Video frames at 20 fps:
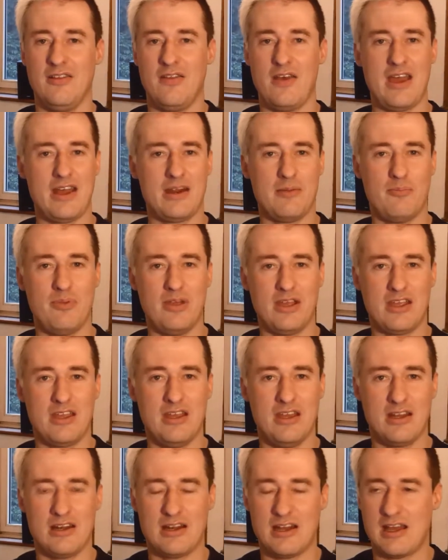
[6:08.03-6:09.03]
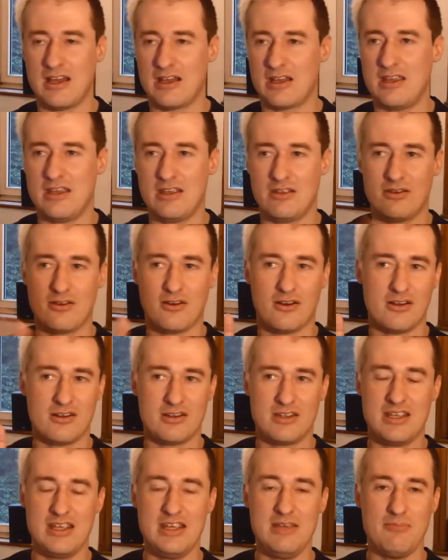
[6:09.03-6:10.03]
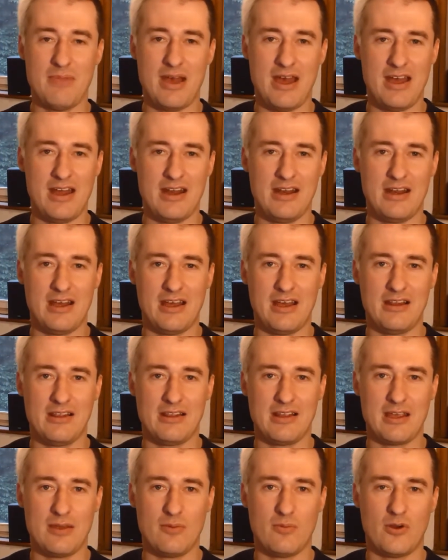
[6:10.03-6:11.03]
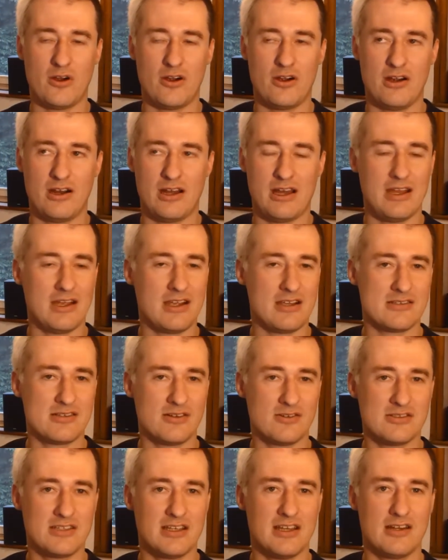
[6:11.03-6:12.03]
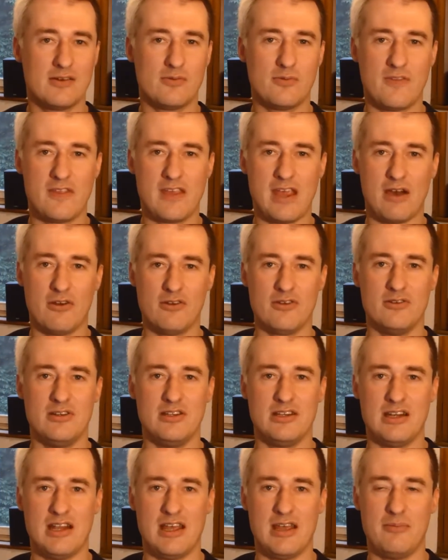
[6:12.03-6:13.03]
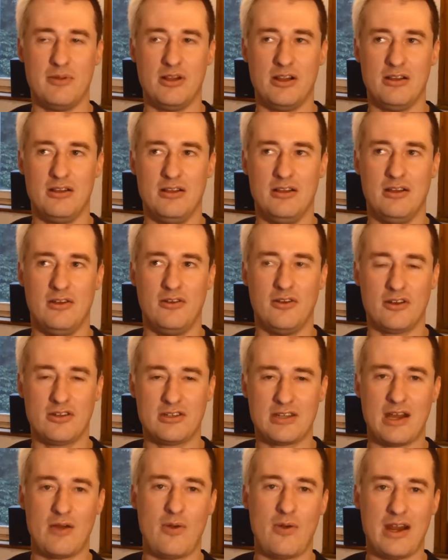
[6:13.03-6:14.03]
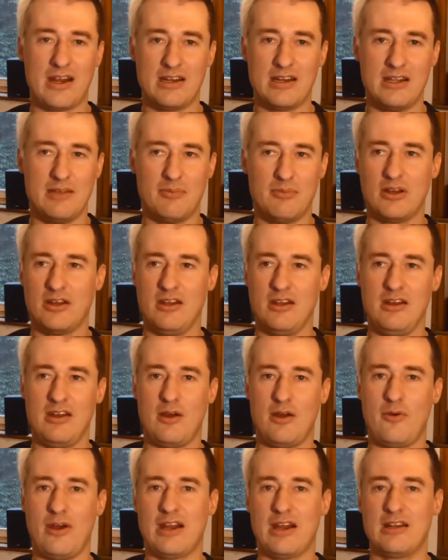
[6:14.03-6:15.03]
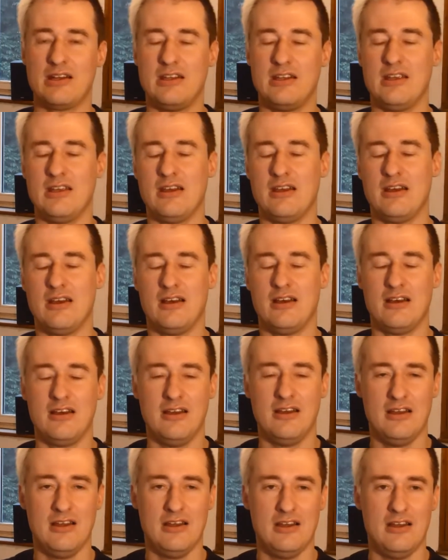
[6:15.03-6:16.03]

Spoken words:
They had a big hit like called He-Man, and they were like associated with the Audiolead label, not directly, but indirectly. And